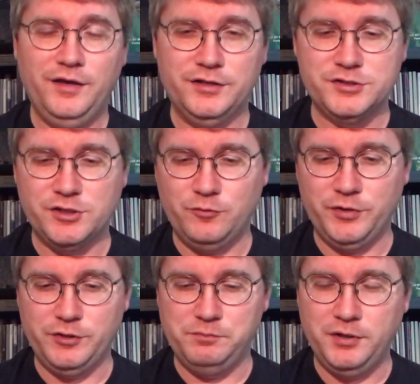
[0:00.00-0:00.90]
and so
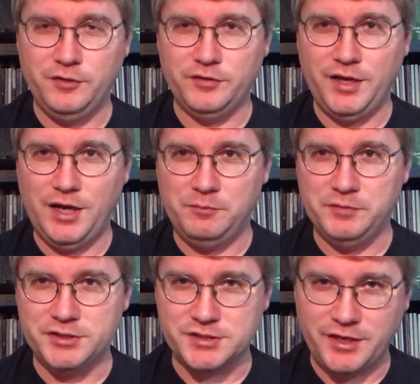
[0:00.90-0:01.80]
when you put on the album,
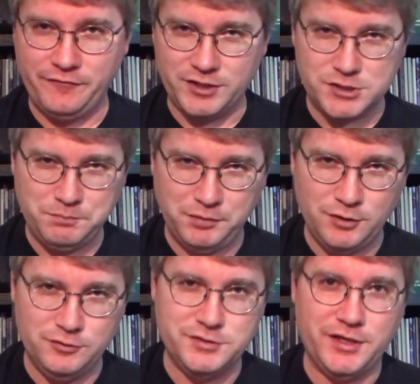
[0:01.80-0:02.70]
it just kind of
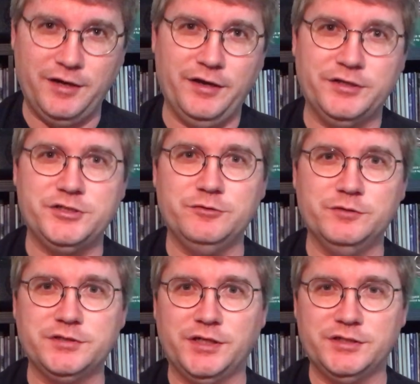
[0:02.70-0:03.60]
explodes out at you,
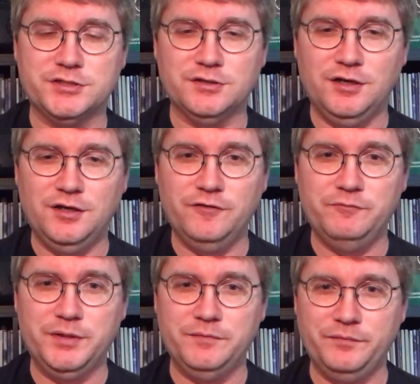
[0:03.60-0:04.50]
which I just love.
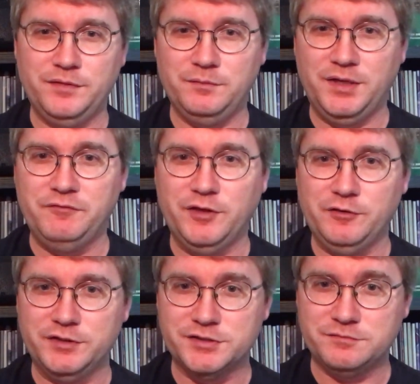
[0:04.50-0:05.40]
But even
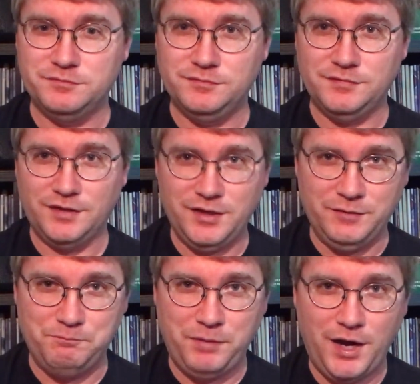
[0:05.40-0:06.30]
though
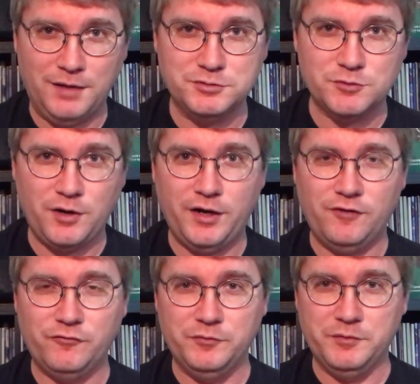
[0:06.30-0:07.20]
it pops right
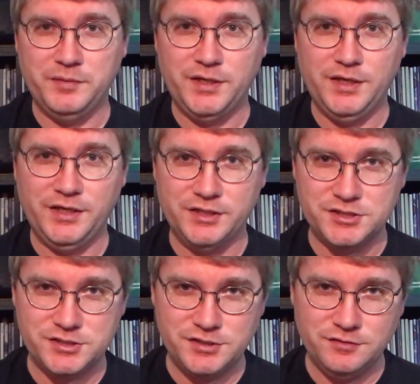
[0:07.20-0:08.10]
off from the beginning, it's
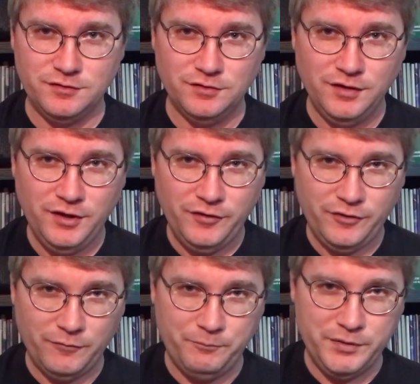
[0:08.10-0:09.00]
still,
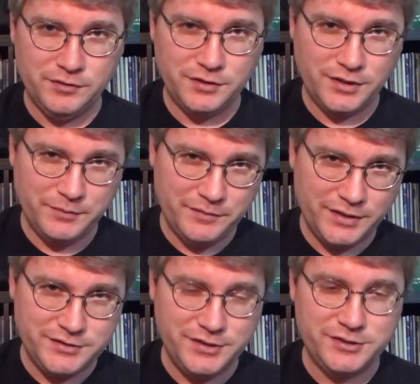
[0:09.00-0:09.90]
they're building up
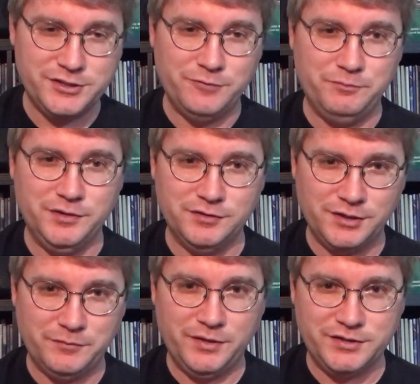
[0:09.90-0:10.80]
that tension and
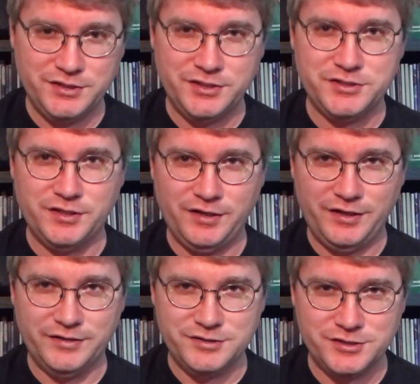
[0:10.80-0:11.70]
building up that tension and
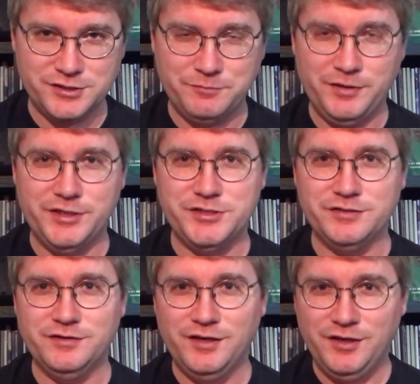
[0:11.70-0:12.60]
that
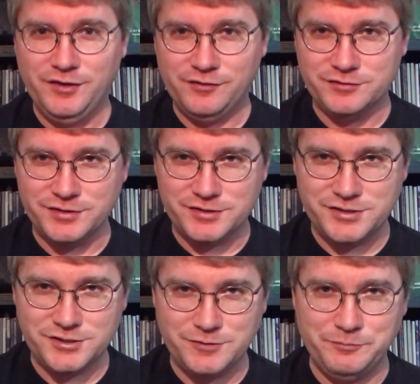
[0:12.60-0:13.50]
anticipation. There's that
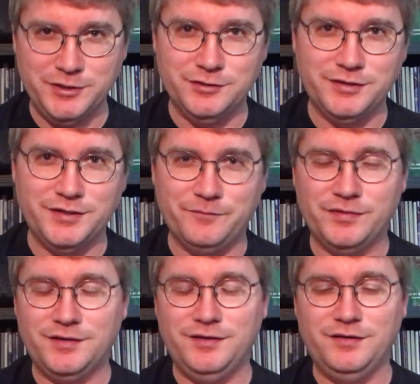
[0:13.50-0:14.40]
sense of building
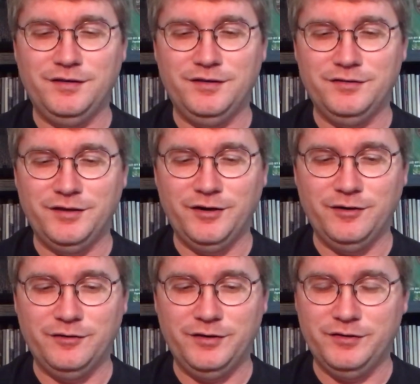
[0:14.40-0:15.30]
in
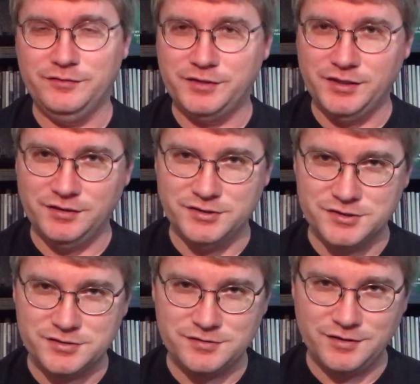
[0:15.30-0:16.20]
there, and
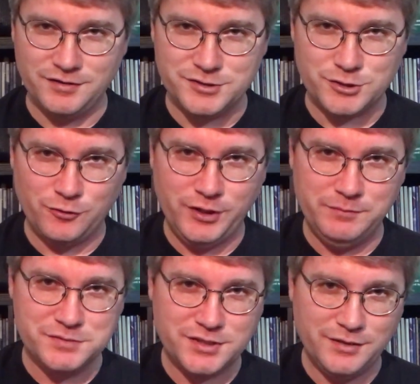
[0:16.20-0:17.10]
Gillan's
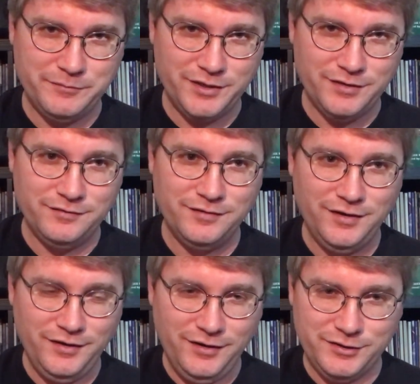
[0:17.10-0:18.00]
screams come in,
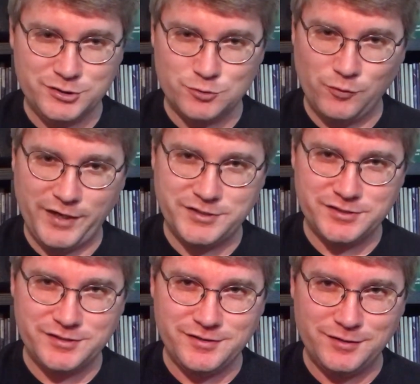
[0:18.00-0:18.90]
just
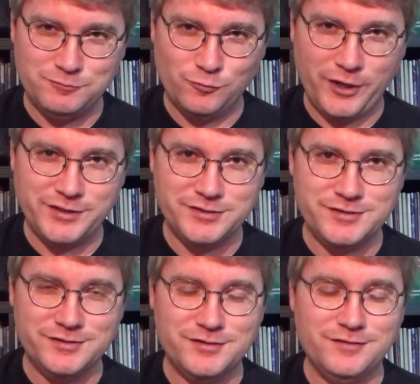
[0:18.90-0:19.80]
ratchets it up,
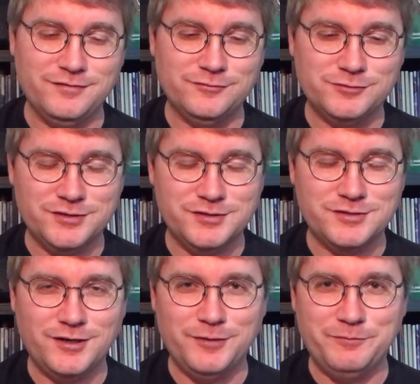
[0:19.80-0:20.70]
ratchets
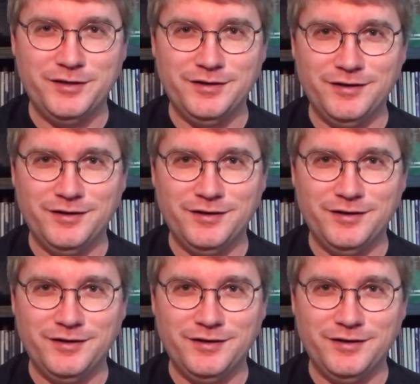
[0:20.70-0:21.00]
it up,